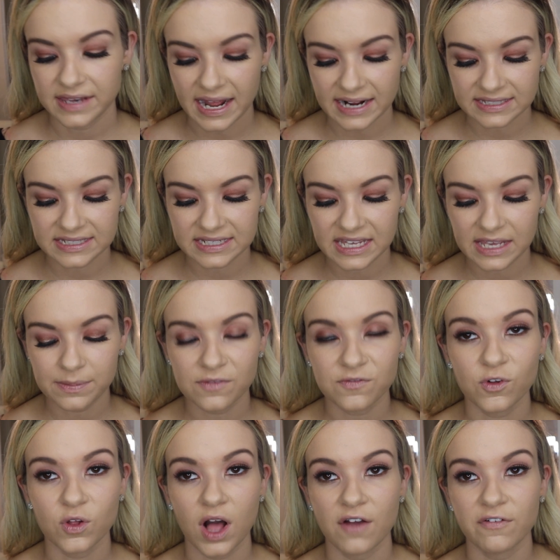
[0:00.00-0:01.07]
Next, to keep it
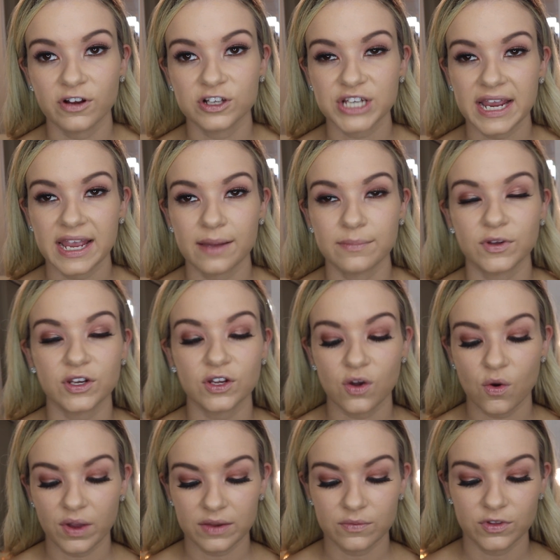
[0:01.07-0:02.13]
full coverage, I am gonna
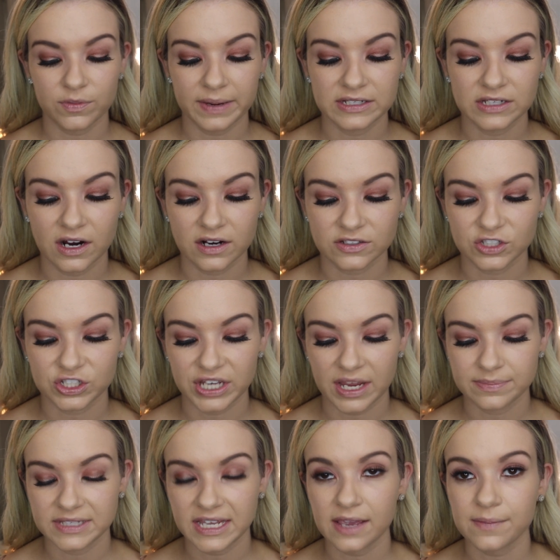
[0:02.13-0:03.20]
go in with my Tarte
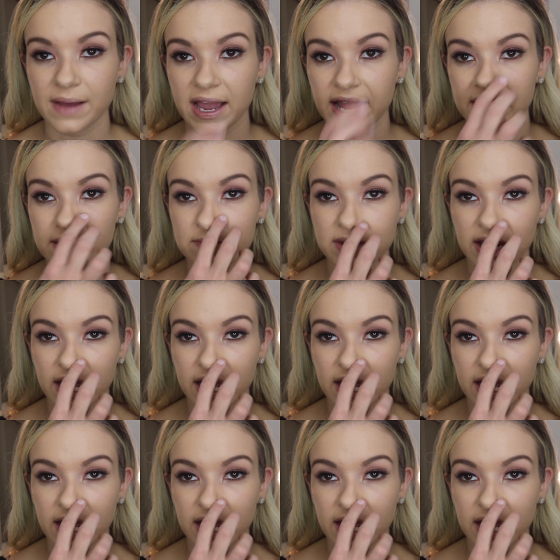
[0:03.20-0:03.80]
Shape Tape. I am